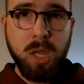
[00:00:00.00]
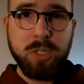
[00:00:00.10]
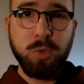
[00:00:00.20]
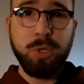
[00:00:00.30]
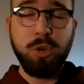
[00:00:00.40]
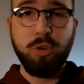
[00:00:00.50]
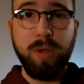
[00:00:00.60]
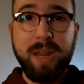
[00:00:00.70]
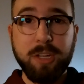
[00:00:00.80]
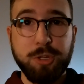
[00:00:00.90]
So when you
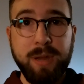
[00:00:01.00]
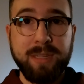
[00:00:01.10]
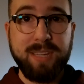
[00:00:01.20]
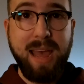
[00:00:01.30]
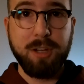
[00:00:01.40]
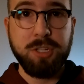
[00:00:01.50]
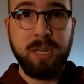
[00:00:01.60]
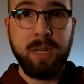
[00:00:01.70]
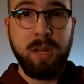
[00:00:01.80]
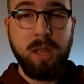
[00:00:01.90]
create a
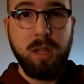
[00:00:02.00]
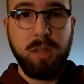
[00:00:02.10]
transaction,